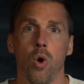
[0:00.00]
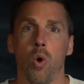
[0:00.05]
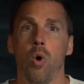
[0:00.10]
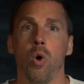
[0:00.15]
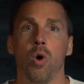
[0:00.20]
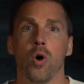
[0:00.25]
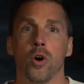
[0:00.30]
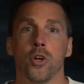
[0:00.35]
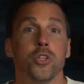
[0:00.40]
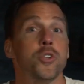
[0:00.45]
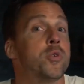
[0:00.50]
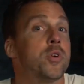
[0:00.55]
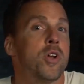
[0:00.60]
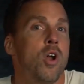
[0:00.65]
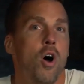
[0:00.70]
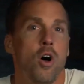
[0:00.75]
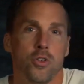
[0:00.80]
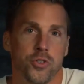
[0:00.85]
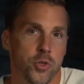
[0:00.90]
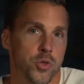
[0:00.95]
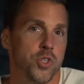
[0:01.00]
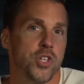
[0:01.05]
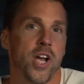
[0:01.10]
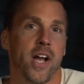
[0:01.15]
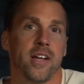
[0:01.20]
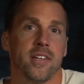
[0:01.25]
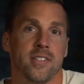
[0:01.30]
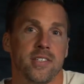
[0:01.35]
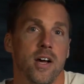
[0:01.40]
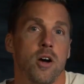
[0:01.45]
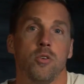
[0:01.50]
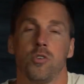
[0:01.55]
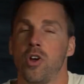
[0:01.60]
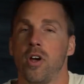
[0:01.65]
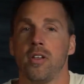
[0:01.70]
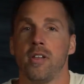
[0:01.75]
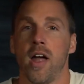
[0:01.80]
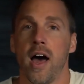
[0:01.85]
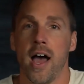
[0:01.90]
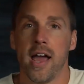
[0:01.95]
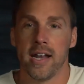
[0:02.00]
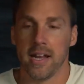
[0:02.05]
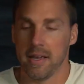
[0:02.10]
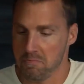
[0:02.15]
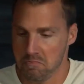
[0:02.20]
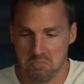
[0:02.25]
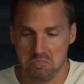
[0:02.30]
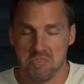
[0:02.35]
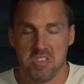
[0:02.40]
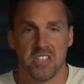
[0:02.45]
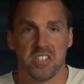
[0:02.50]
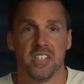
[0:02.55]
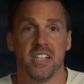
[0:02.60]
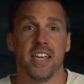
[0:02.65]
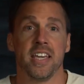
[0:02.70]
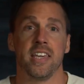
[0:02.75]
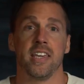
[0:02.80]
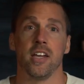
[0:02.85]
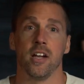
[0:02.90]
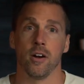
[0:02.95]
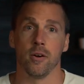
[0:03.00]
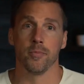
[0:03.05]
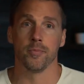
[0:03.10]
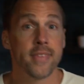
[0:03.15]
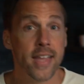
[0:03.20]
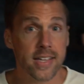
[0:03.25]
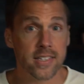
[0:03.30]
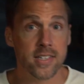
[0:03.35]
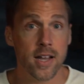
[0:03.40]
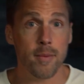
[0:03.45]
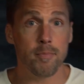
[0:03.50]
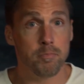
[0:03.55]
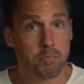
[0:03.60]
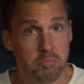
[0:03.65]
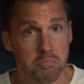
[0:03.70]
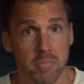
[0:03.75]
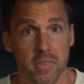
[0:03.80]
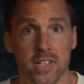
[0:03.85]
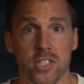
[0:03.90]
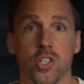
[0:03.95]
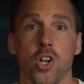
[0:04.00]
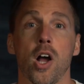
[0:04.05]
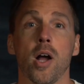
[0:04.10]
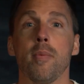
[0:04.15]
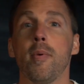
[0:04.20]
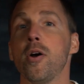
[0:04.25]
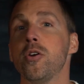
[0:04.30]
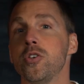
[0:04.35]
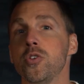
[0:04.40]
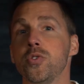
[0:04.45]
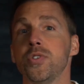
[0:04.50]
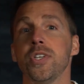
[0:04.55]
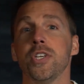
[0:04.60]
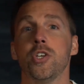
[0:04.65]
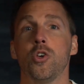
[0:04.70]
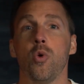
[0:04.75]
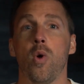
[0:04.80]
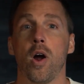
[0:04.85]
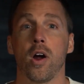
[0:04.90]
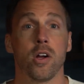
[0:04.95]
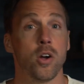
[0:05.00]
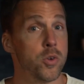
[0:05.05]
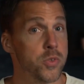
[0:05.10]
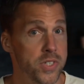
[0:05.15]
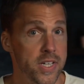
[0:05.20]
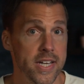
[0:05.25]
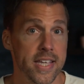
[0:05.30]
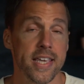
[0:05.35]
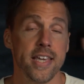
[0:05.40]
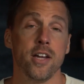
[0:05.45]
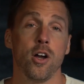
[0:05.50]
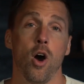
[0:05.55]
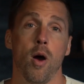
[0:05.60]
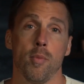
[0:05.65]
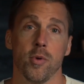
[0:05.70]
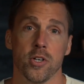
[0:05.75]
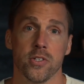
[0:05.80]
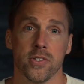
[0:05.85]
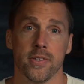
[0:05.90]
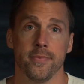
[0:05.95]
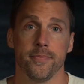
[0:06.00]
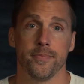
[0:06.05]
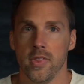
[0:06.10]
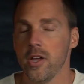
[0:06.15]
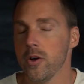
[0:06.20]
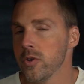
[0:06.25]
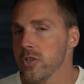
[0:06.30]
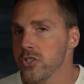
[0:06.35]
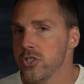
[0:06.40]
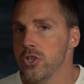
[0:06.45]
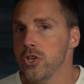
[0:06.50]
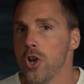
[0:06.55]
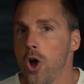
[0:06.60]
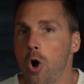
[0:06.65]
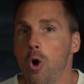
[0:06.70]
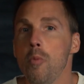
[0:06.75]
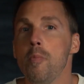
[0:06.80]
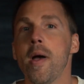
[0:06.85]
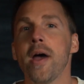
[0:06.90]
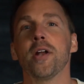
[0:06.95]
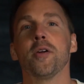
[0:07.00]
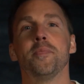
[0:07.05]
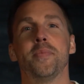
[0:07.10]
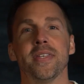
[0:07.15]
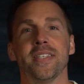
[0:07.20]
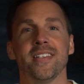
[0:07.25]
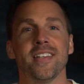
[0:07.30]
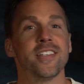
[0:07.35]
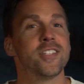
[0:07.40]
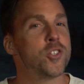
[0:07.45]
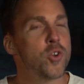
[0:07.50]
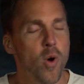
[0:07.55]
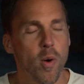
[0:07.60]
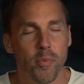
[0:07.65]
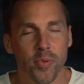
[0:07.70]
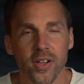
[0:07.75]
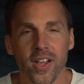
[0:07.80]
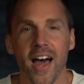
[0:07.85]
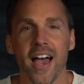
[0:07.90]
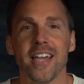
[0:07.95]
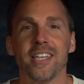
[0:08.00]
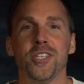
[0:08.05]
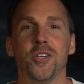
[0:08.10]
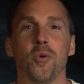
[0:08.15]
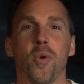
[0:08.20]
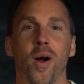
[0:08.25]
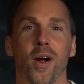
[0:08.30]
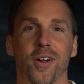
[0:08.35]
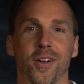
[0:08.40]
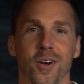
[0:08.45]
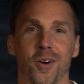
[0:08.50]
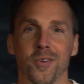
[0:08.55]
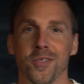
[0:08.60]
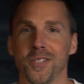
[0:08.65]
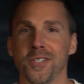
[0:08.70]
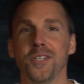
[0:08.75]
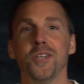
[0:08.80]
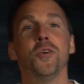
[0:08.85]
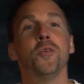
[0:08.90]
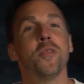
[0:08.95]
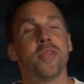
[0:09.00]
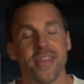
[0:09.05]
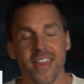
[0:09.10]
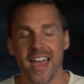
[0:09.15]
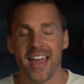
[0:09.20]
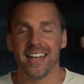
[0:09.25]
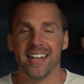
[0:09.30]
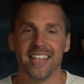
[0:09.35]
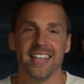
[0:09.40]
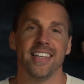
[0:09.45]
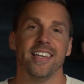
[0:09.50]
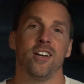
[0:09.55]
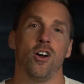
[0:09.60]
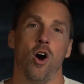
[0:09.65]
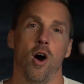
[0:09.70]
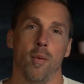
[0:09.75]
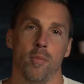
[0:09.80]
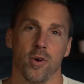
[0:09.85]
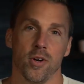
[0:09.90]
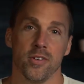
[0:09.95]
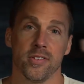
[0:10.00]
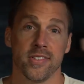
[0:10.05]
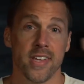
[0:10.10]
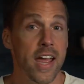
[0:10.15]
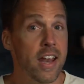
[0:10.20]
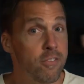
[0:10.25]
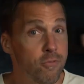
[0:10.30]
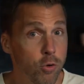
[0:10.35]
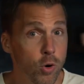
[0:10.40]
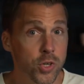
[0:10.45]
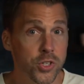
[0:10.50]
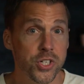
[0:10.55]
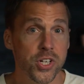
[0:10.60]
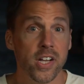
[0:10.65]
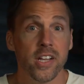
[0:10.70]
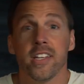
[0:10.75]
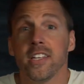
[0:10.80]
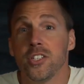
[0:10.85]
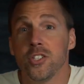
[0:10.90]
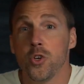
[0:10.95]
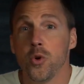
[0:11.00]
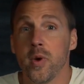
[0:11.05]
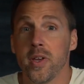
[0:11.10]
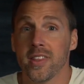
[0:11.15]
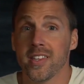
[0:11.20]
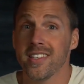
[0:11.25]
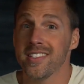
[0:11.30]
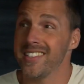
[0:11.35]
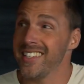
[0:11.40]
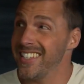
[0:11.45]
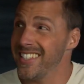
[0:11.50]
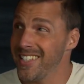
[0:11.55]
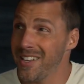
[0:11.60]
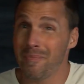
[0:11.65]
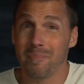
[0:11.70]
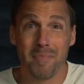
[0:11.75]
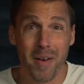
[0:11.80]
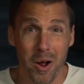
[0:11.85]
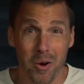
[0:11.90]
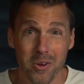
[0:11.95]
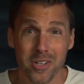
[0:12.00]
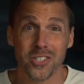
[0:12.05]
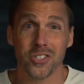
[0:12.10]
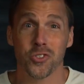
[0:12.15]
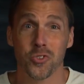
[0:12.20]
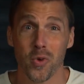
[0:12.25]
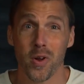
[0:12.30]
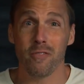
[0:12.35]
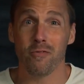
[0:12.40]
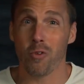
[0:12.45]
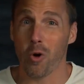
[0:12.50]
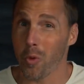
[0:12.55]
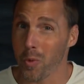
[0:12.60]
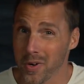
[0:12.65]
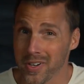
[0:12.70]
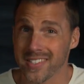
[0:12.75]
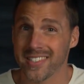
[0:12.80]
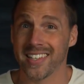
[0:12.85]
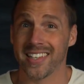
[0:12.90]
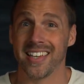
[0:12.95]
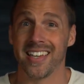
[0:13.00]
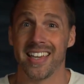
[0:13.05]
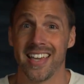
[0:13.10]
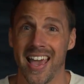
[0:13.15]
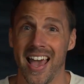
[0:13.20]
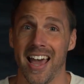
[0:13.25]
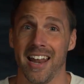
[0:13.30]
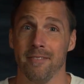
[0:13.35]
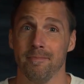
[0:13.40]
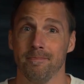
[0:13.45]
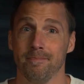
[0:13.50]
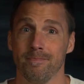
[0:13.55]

or you can also check us out online at this link here. Next up, let's talk about using QR codes in e-commerce. There is no better business to apply QR codes to than e-commerce, and fortunately doing this is about as straightforward as it can get.